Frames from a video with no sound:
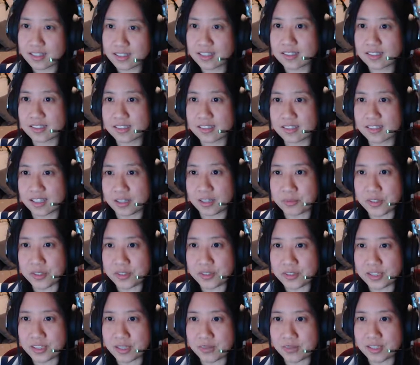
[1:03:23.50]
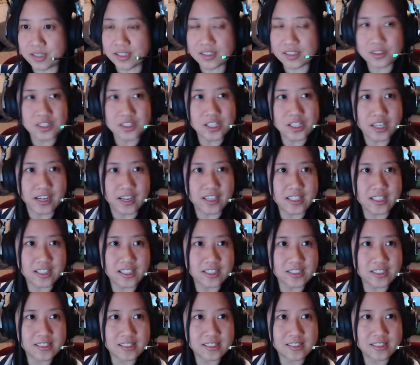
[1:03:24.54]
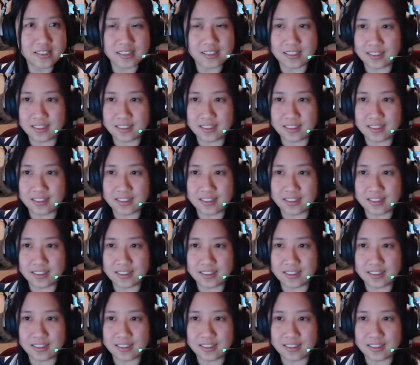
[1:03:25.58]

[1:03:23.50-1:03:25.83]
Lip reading: Can we do something to change it?